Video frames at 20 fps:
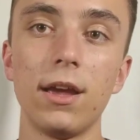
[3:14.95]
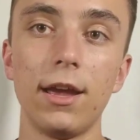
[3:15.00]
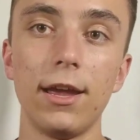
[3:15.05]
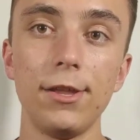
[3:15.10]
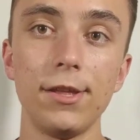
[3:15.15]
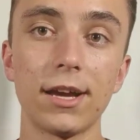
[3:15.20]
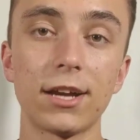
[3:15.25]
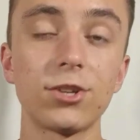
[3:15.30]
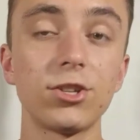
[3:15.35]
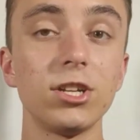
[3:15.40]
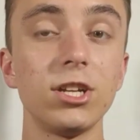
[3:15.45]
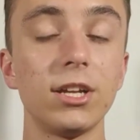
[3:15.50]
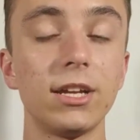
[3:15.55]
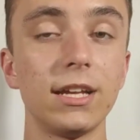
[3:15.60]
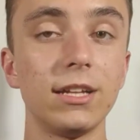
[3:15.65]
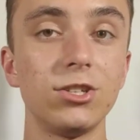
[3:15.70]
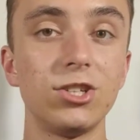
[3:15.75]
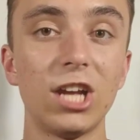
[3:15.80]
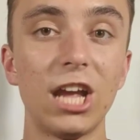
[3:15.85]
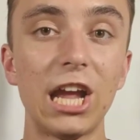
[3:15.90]
You actually
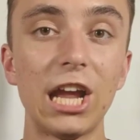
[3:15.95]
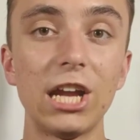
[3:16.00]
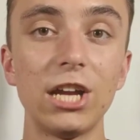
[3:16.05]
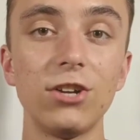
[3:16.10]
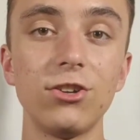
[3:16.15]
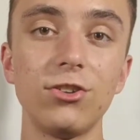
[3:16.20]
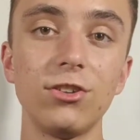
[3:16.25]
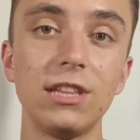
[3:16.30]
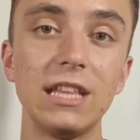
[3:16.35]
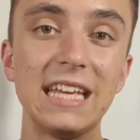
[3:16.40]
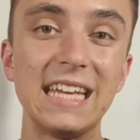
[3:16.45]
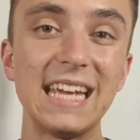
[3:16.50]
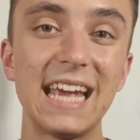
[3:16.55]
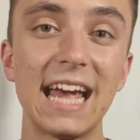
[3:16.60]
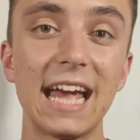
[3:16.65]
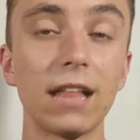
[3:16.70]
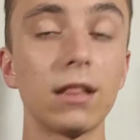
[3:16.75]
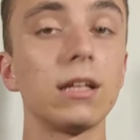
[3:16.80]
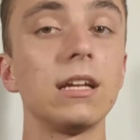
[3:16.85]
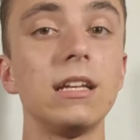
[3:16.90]
can change the
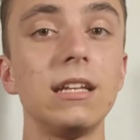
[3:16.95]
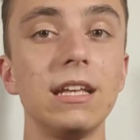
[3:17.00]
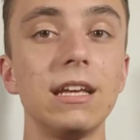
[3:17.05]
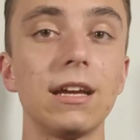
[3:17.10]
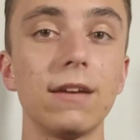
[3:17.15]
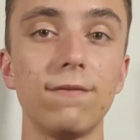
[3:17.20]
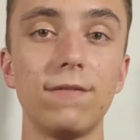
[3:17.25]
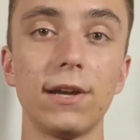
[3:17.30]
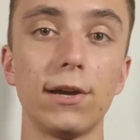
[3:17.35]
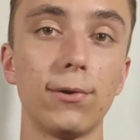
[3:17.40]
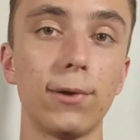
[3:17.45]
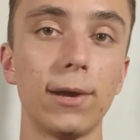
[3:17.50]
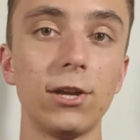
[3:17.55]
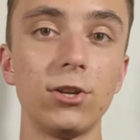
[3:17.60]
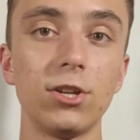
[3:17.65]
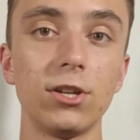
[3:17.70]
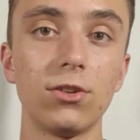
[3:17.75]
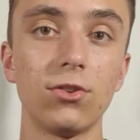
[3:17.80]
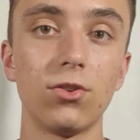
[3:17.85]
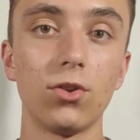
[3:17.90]
LED
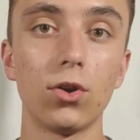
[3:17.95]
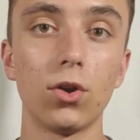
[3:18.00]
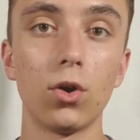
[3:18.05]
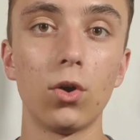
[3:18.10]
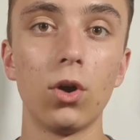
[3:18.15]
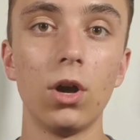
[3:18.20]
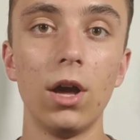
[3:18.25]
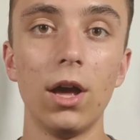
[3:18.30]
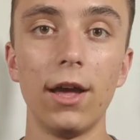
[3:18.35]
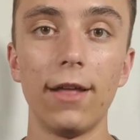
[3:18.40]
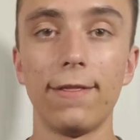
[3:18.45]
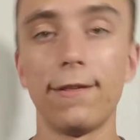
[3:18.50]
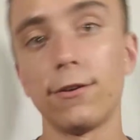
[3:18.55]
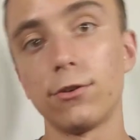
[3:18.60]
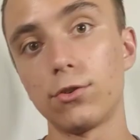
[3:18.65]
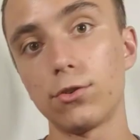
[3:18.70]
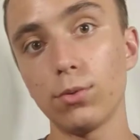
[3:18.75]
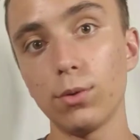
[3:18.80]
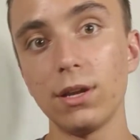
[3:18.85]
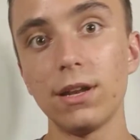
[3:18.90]
configuration. So
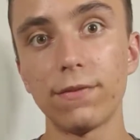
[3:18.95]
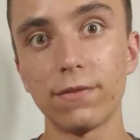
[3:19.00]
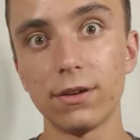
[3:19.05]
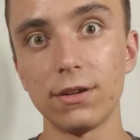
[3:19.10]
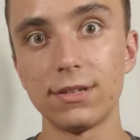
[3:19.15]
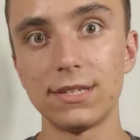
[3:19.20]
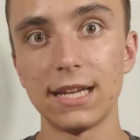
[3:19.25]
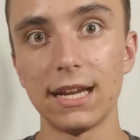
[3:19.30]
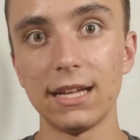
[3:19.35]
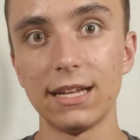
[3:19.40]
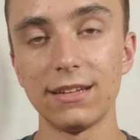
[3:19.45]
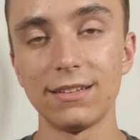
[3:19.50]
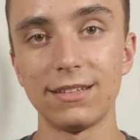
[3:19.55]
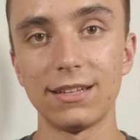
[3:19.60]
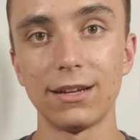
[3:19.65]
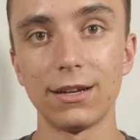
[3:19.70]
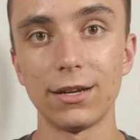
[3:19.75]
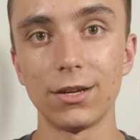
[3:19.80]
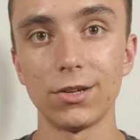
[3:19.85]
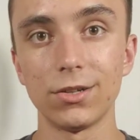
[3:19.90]
there's 3 different settings.
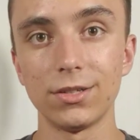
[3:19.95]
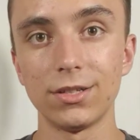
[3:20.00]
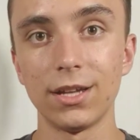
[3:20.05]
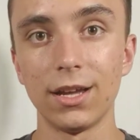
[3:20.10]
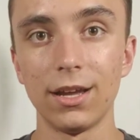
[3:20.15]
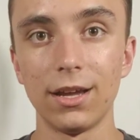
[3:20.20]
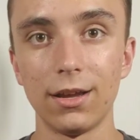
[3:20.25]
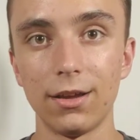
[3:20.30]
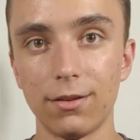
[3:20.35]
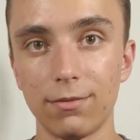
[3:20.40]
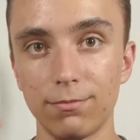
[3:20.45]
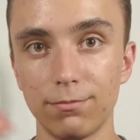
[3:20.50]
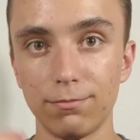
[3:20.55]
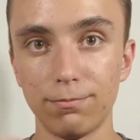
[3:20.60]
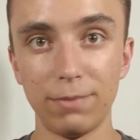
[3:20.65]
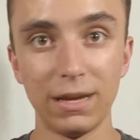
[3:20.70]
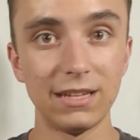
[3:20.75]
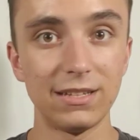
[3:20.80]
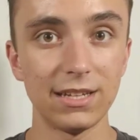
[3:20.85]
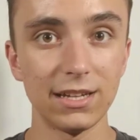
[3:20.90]
There's
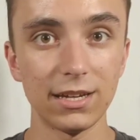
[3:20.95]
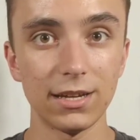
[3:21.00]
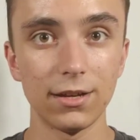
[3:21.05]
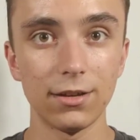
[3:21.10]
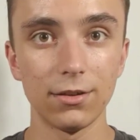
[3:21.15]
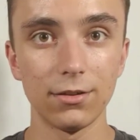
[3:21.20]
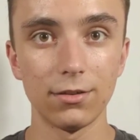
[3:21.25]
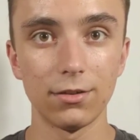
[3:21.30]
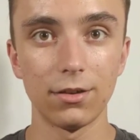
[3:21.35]
basic,